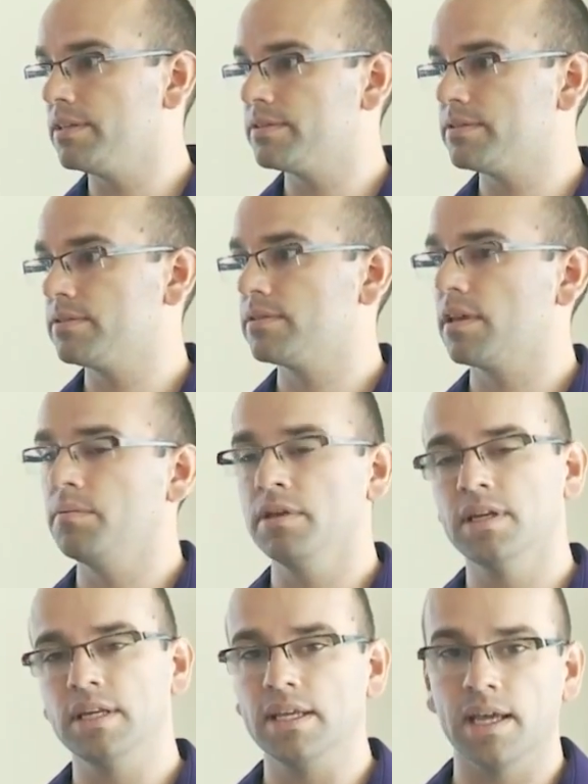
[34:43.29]
It's
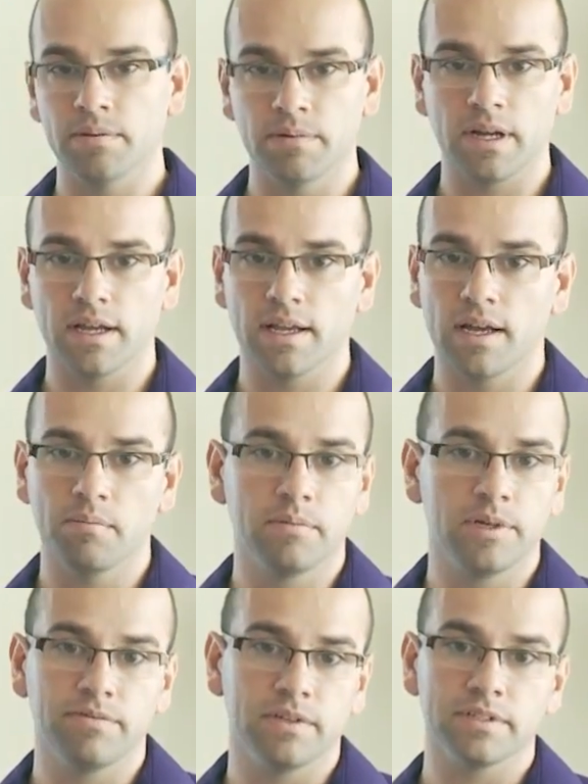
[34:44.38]
community, anyone can come
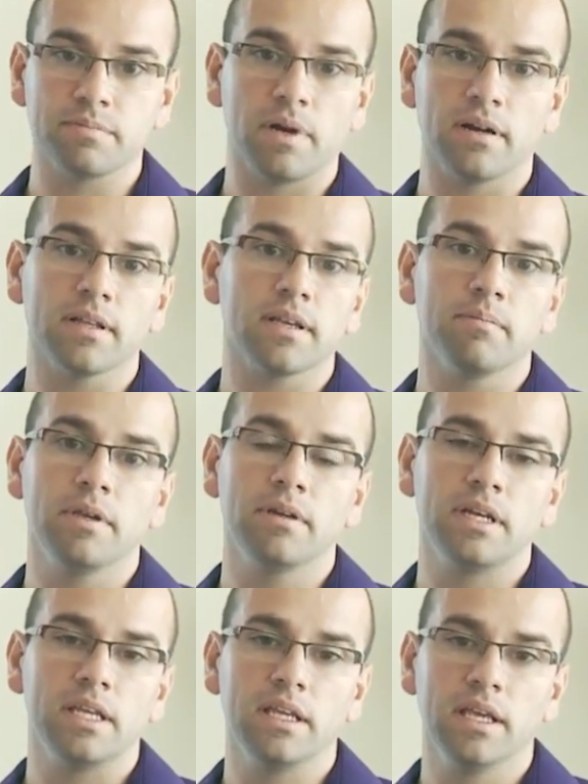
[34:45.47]
who feels a part of the
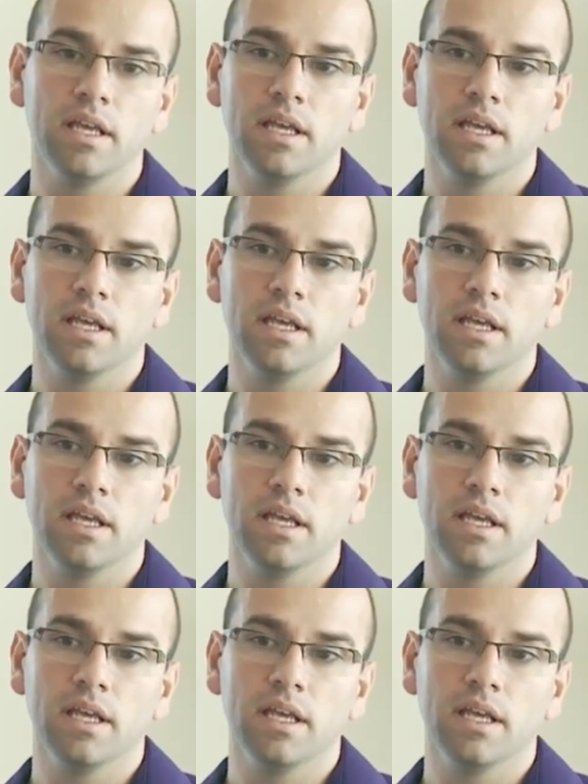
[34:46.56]
community.